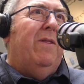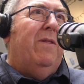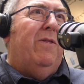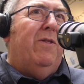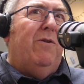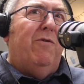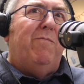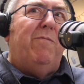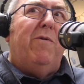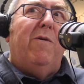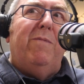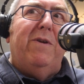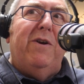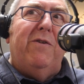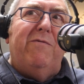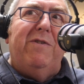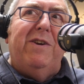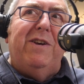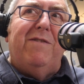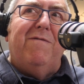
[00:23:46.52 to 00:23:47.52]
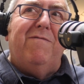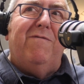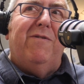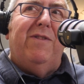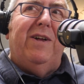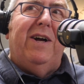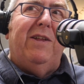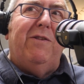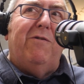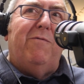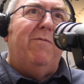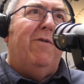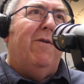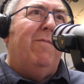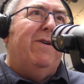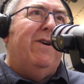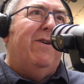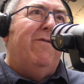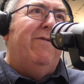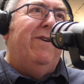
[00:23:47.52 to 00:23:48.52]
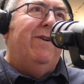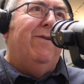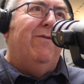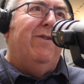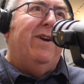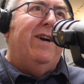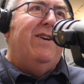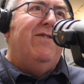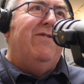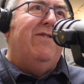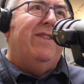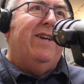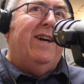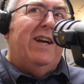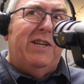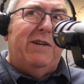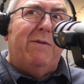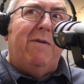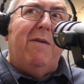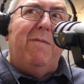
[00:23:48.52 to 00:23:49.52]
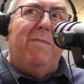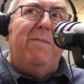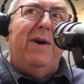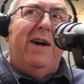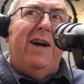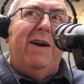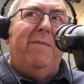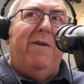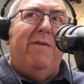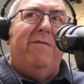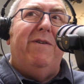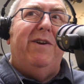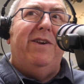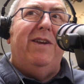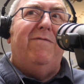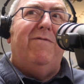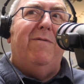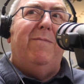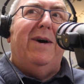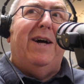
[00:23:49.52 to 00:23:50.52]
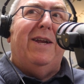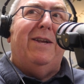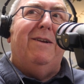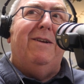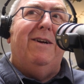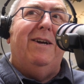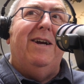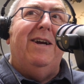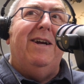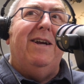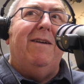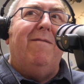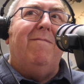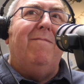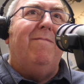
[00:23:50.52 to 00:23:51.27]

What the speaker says: there's probably a reason for that. There's probably a real danger there. So I'd better be ready for battle again.